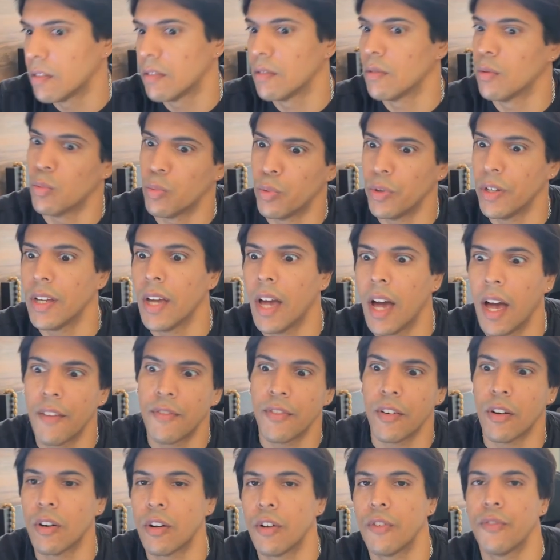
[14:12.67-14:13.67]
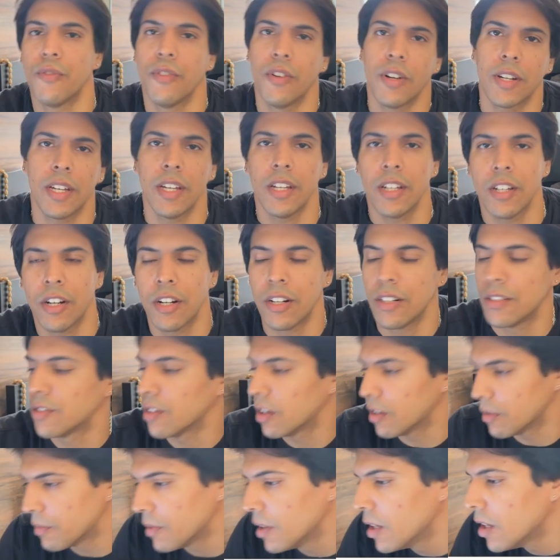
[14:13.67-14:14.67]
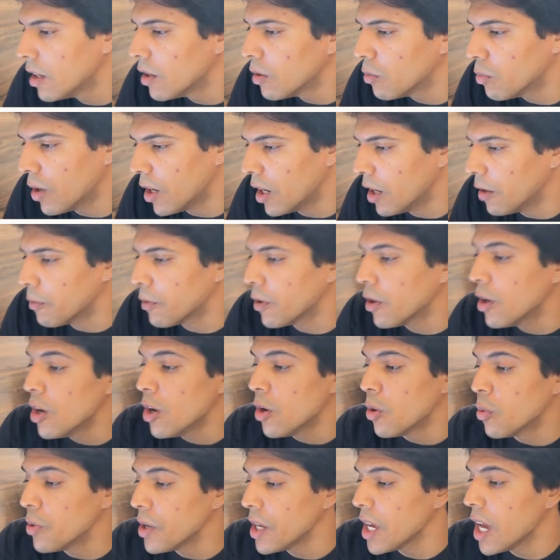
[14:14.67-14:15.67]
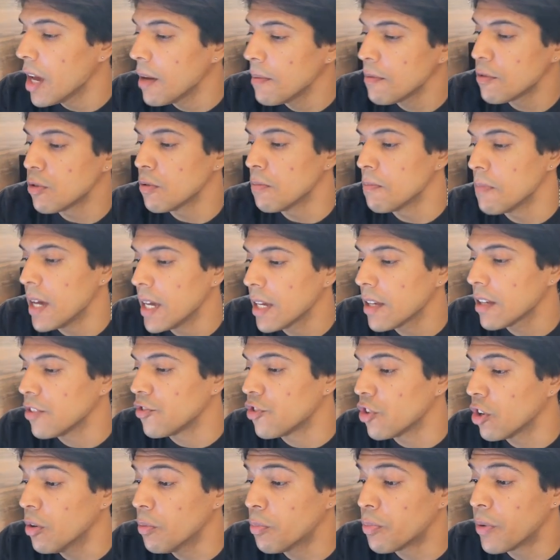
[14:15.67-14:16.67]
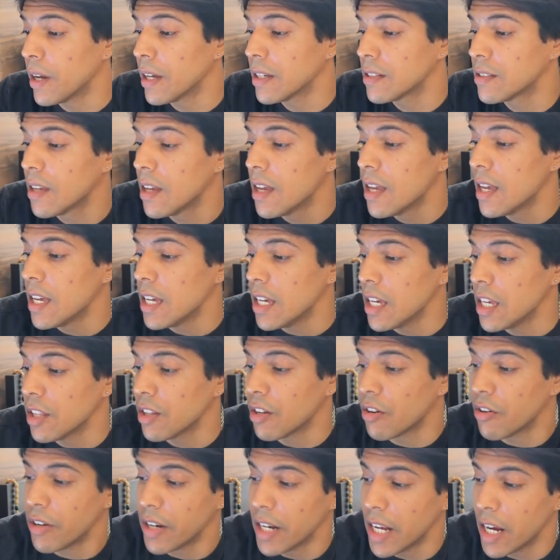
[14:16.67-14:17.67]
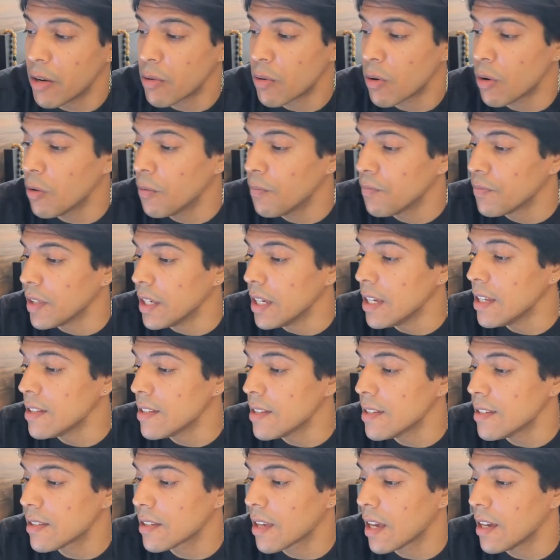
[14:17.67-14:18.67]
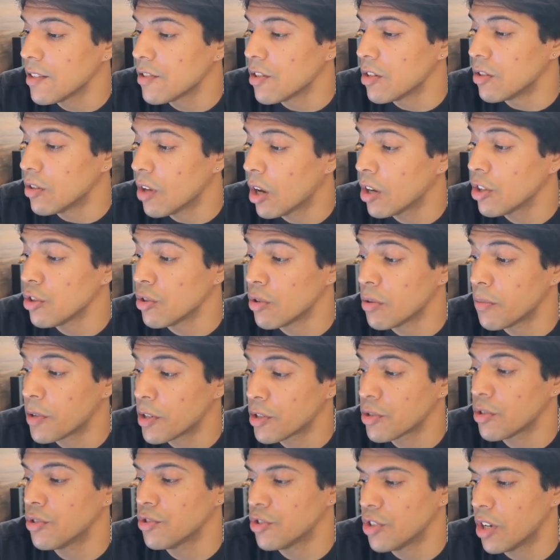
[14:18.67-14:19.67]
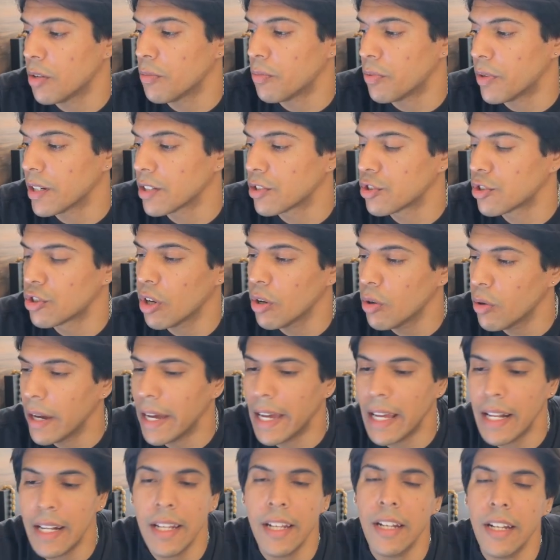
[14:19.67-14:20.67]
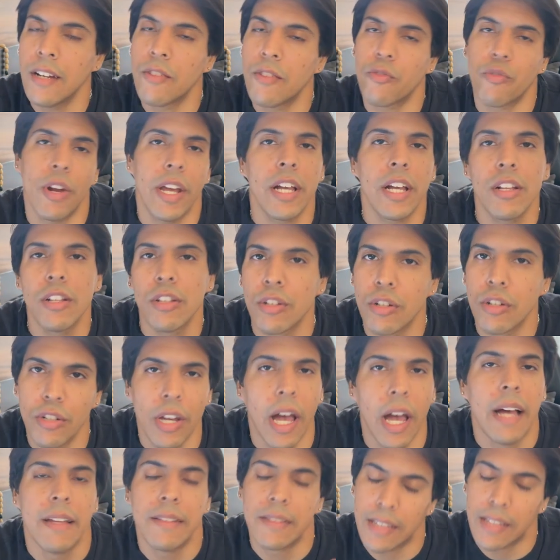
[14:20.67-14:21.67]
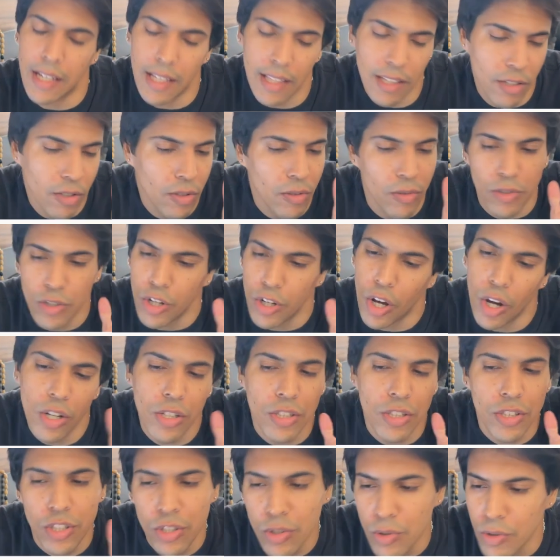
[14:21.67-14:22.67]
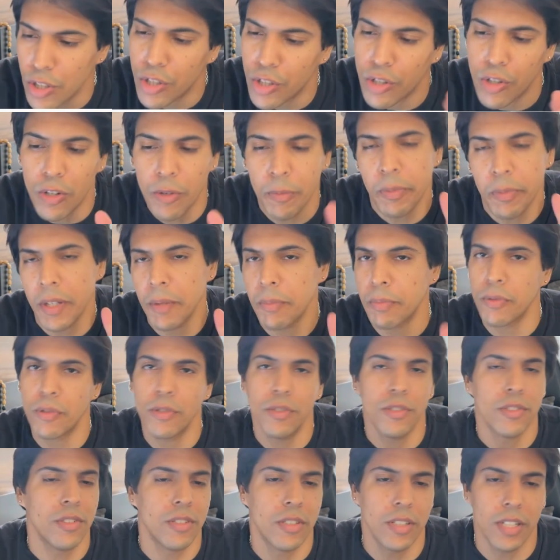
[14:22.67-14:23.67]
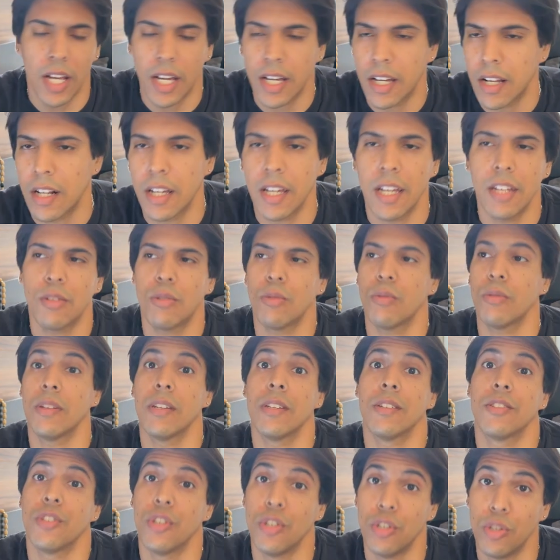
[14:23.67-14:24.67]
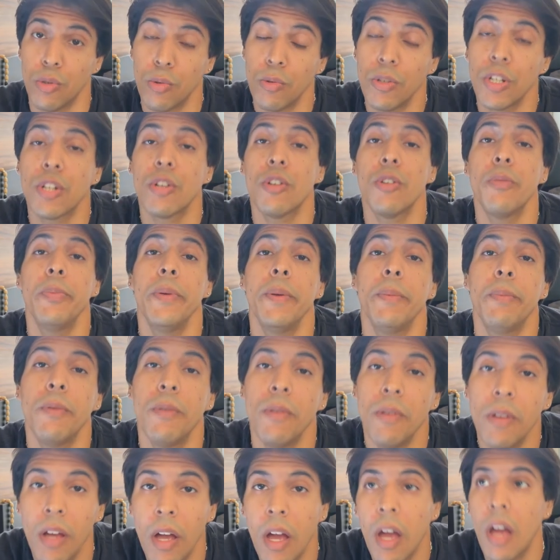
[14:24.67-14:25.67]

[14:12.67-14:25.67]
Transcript: We have our fucking guards up. Whatever. We aim to make jailbreaks either narrow, in this case, non-universal jailbreaks. So any regular, I'm telling you, non-unicorn people, you're not gonna get through this. Unicorn people,